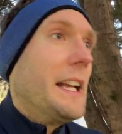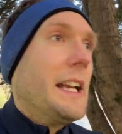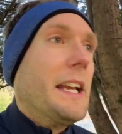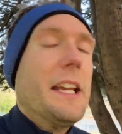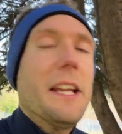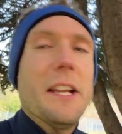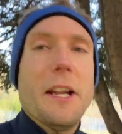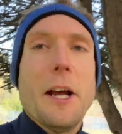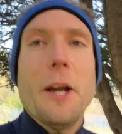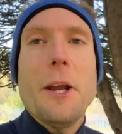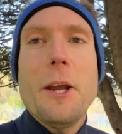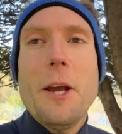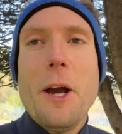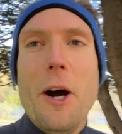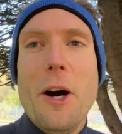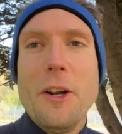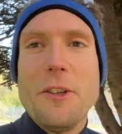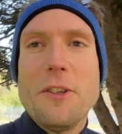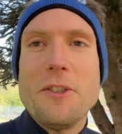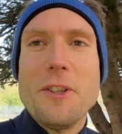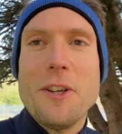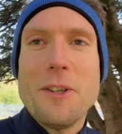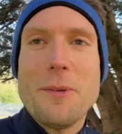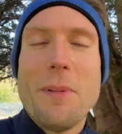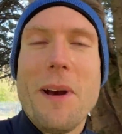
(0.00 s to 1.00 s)
you know hard
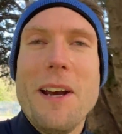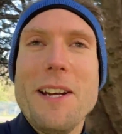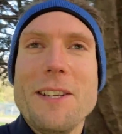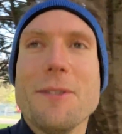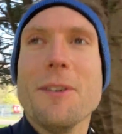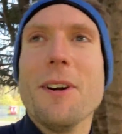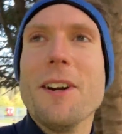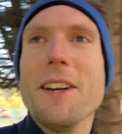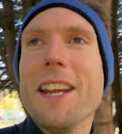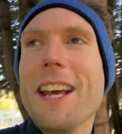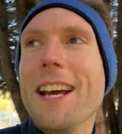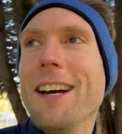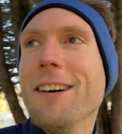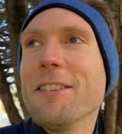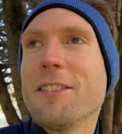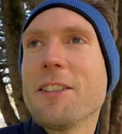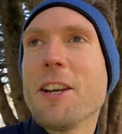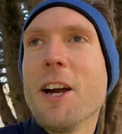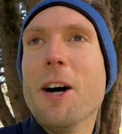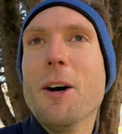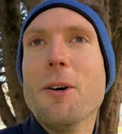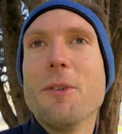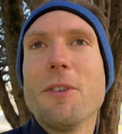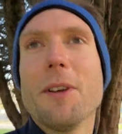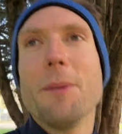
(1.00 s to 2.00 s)
to judge pace right now it's
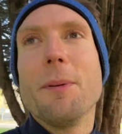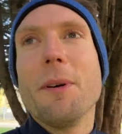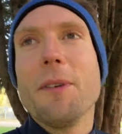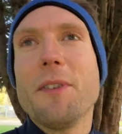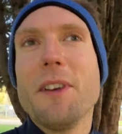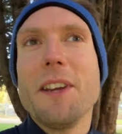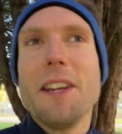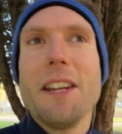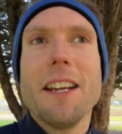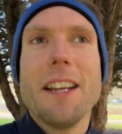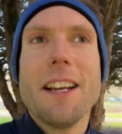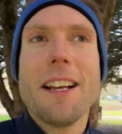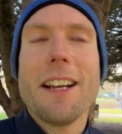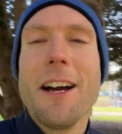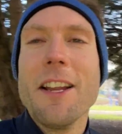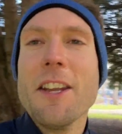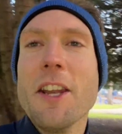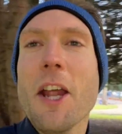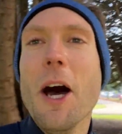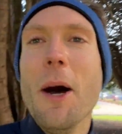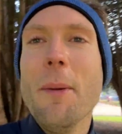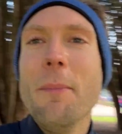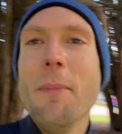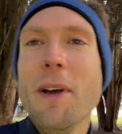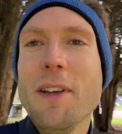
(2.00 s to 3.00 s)
cold my feet are
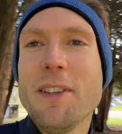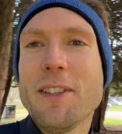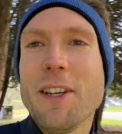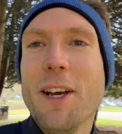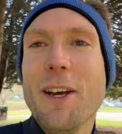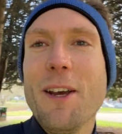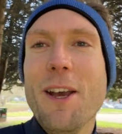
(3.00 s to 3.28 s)
numb so